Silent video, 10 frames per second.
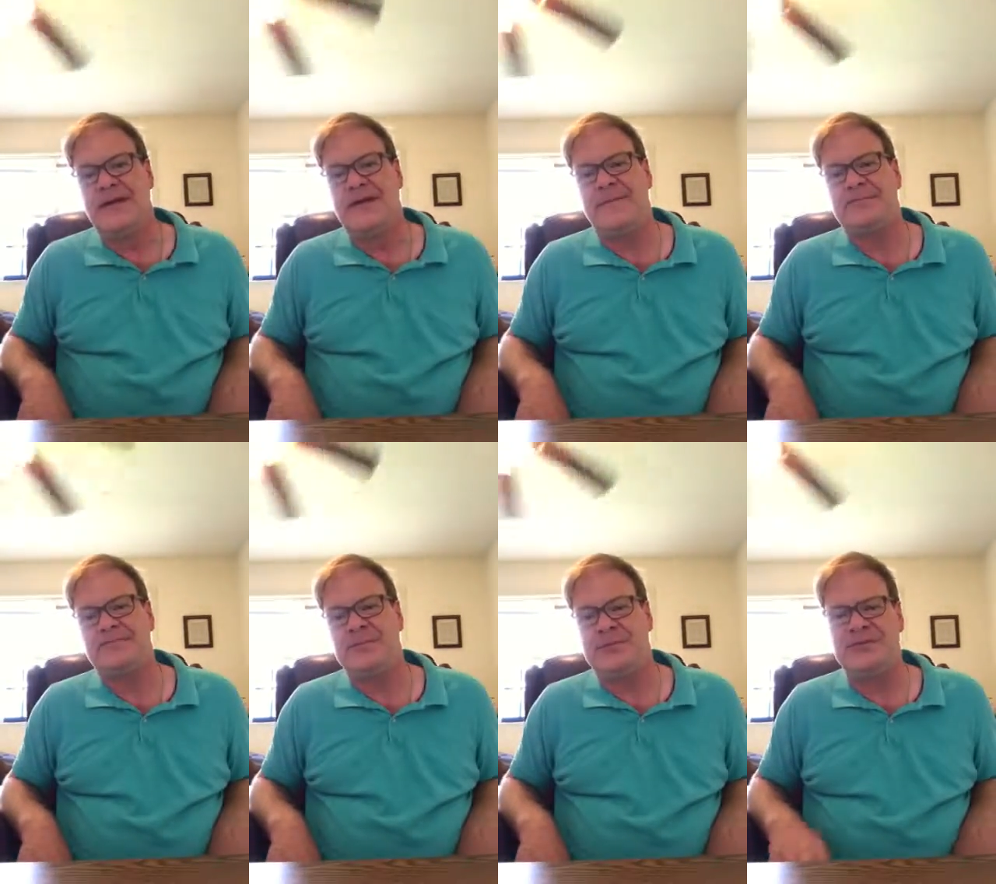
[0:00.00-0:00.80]

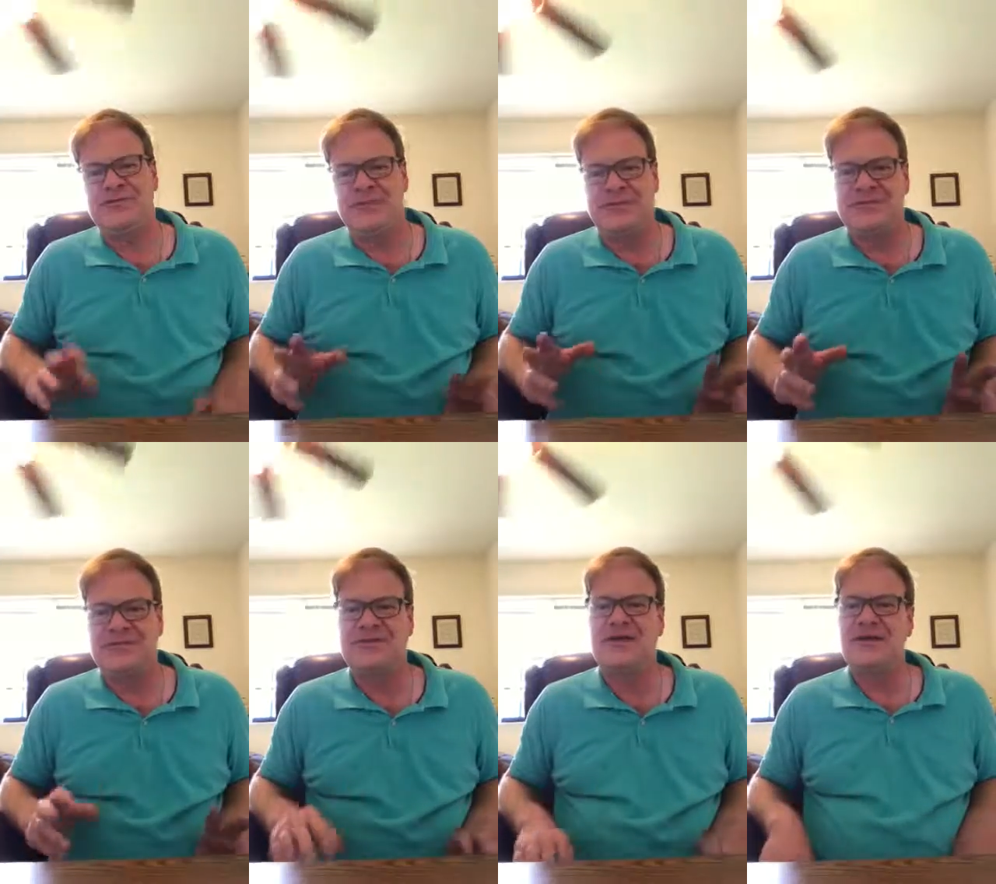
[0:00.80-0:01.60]
The reason for
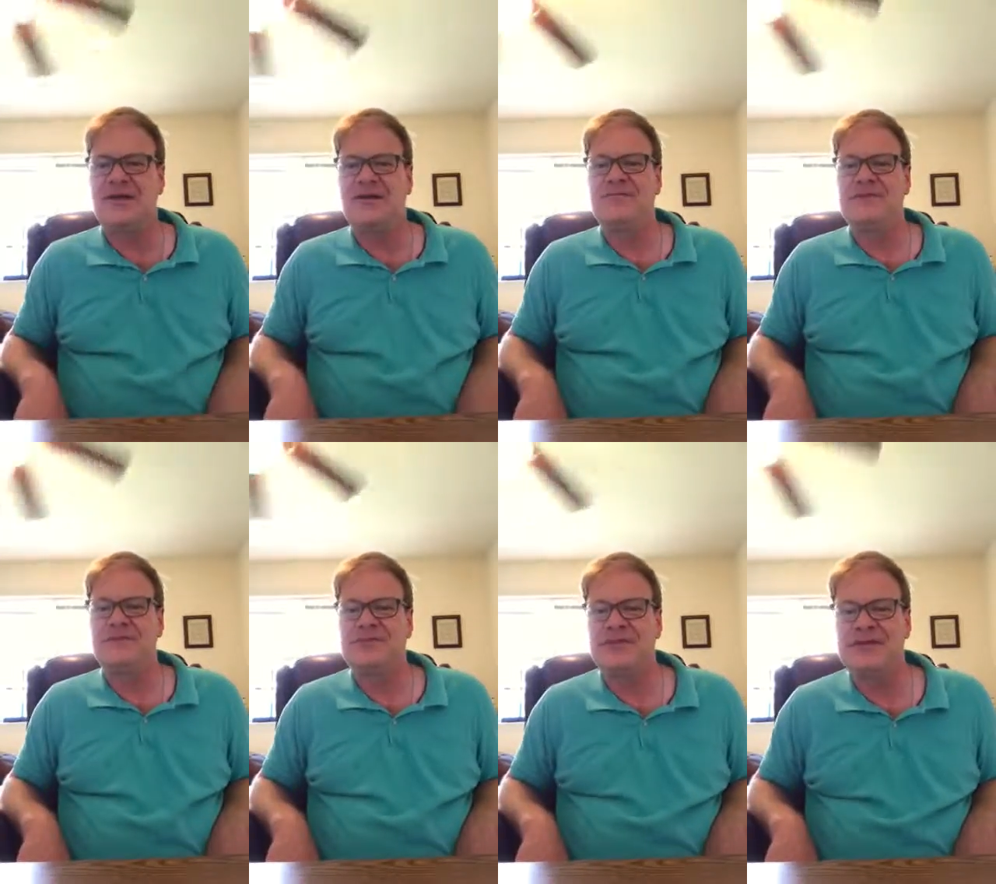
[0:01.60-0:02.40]
this is kind of
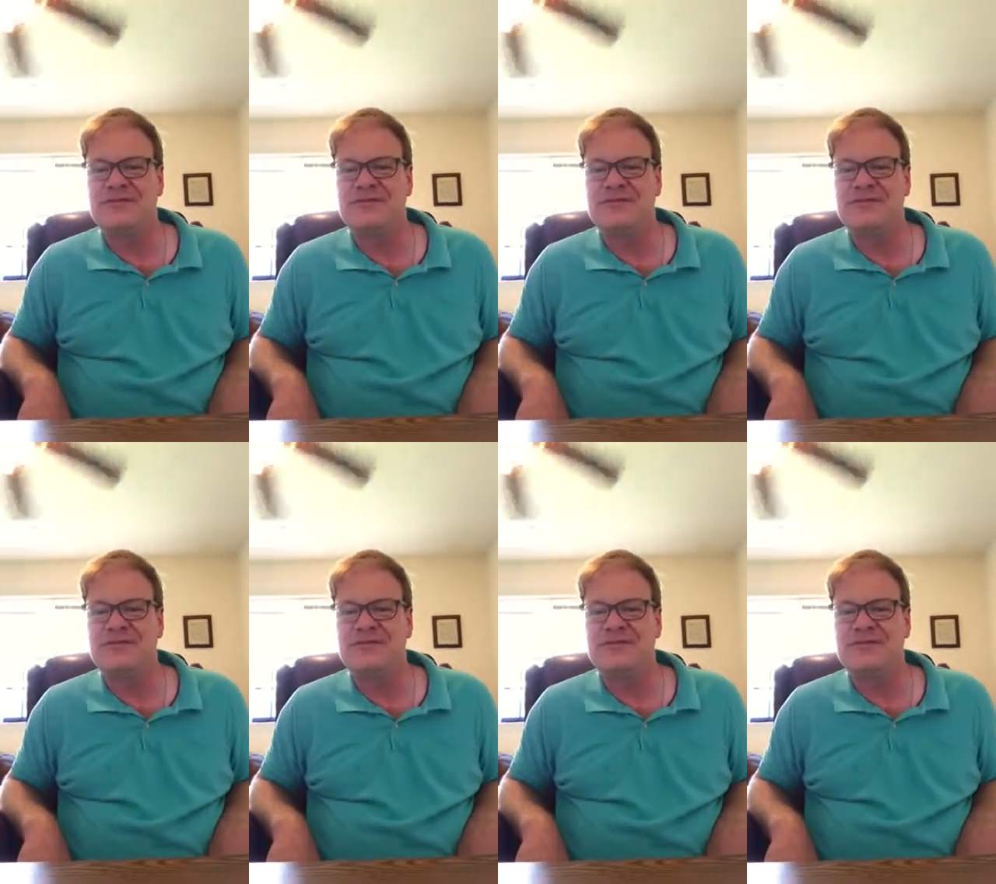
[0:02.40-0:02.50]
obvious.